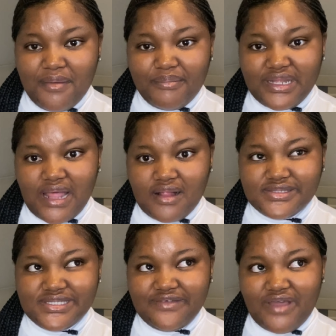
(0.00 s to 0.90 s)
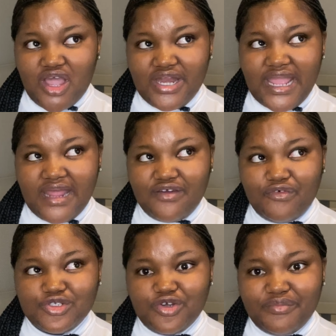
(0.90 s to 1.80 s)
but I'll see if I can add a
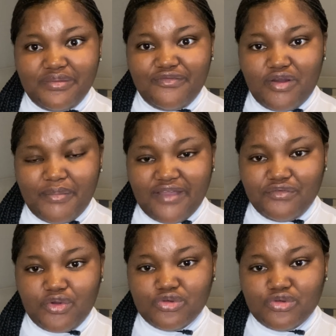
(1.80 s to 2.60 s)
photo maybe from my photo